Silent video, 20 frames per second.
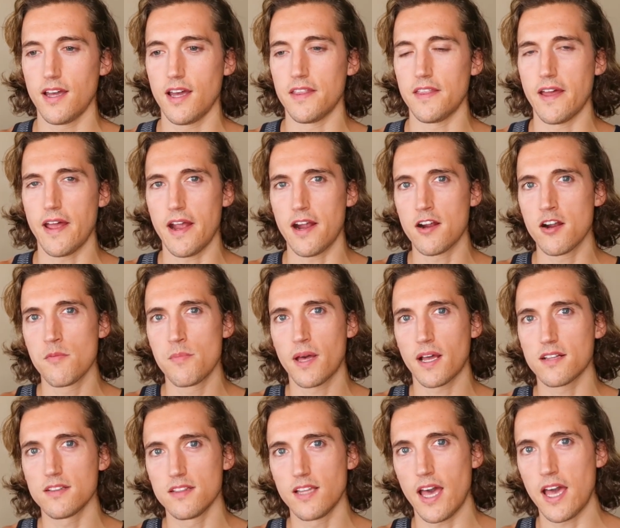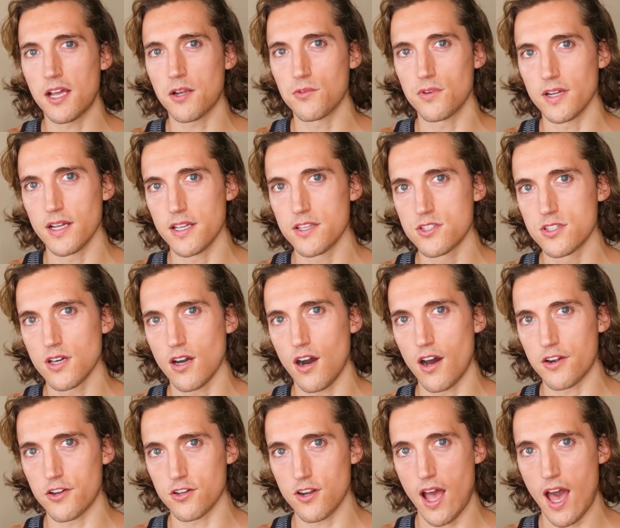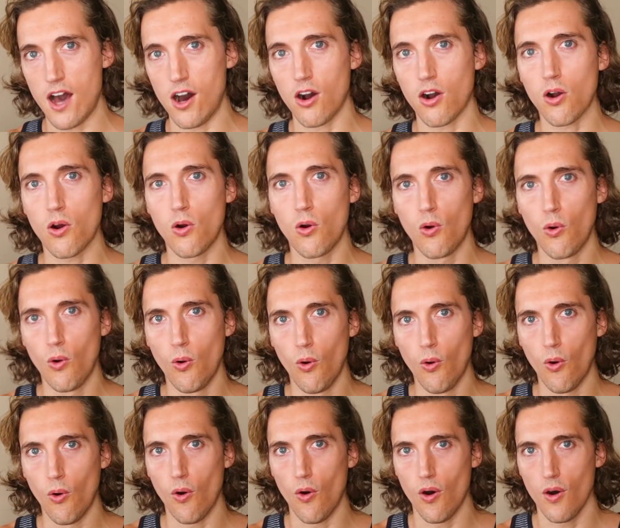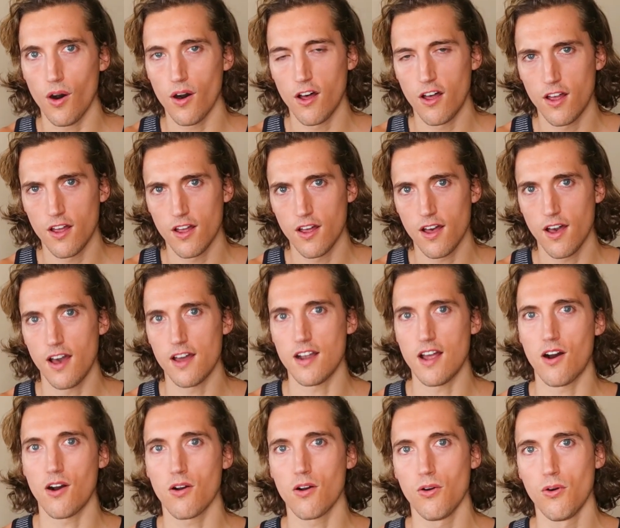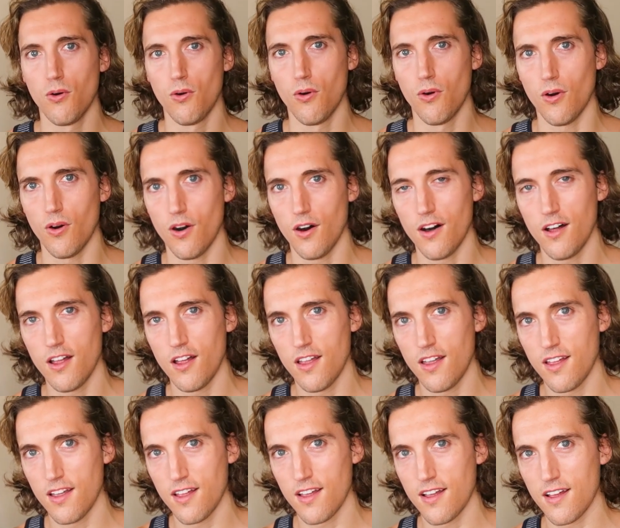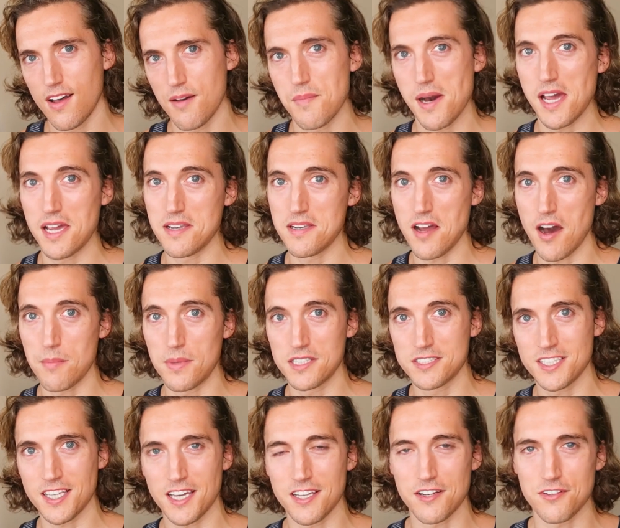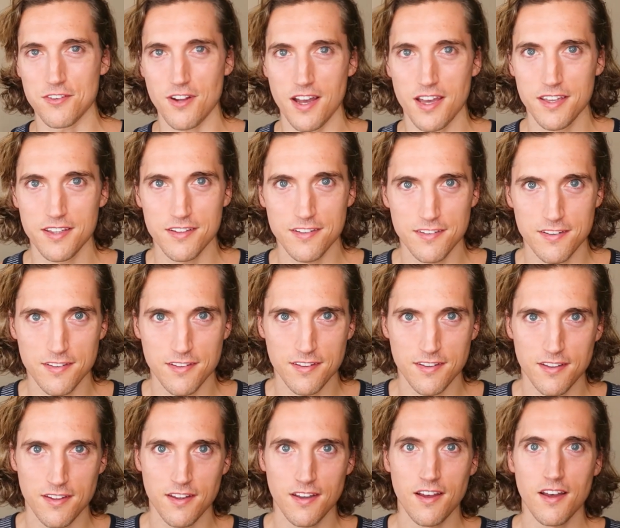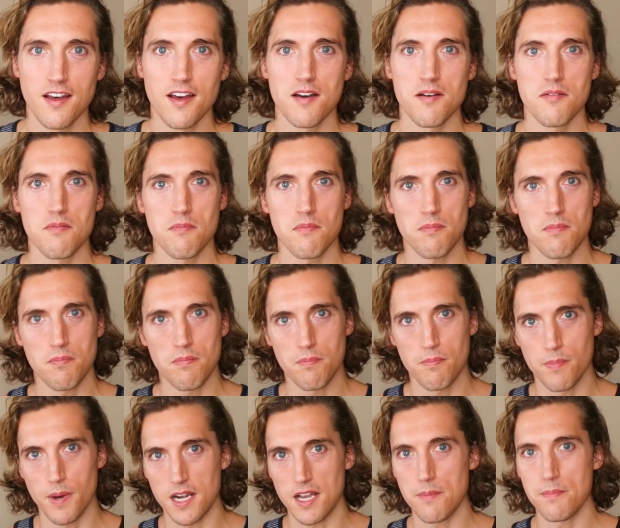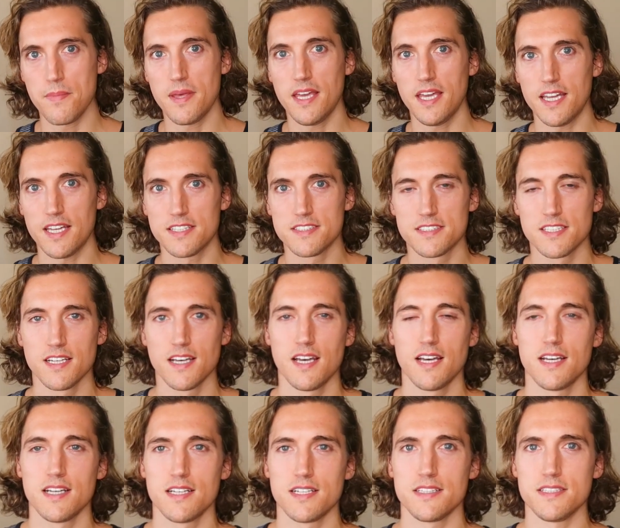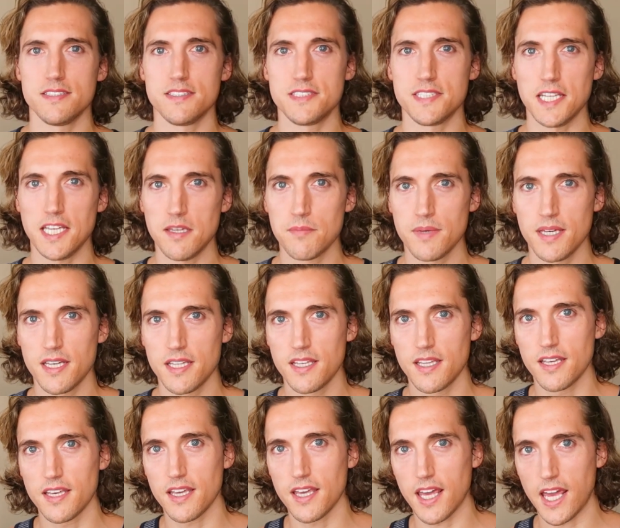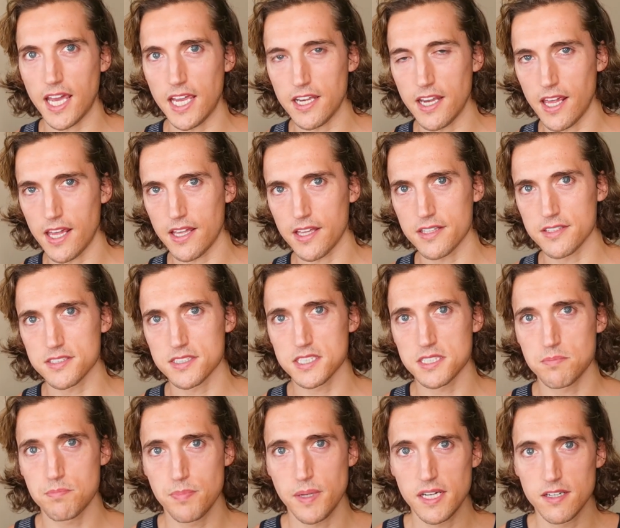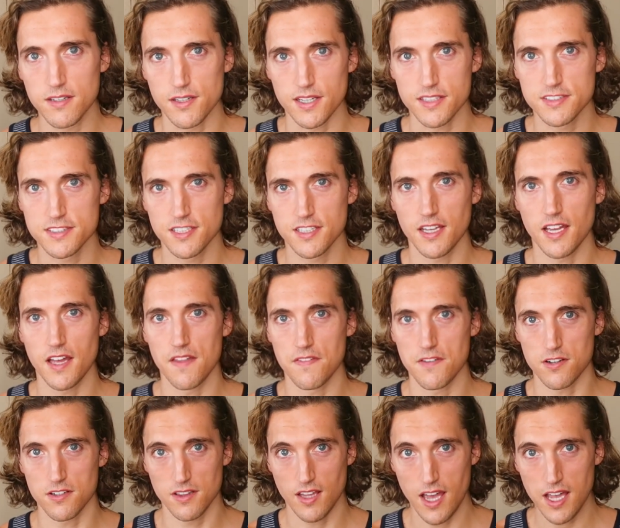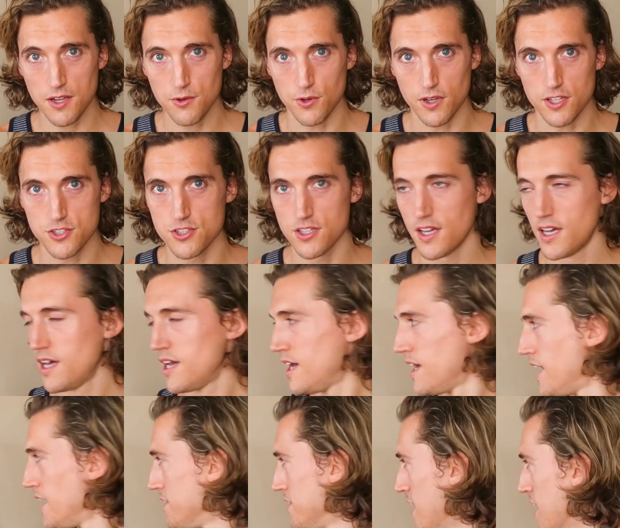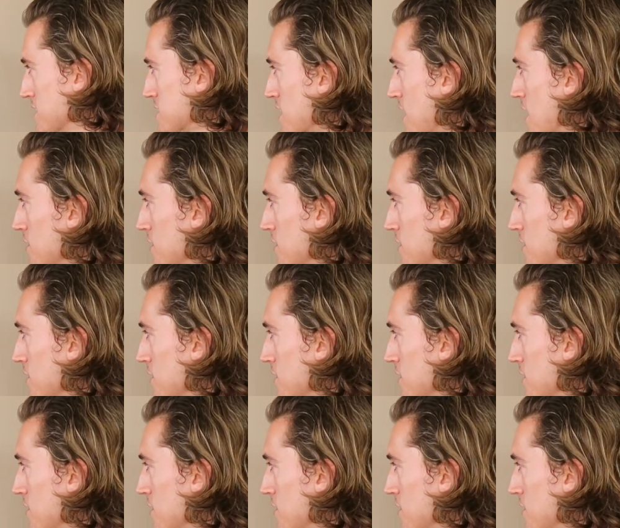in the Arabic language under al-Khul. And al-Khul, I might not be saying it right, but it means demon-eating spirit in their language. And that's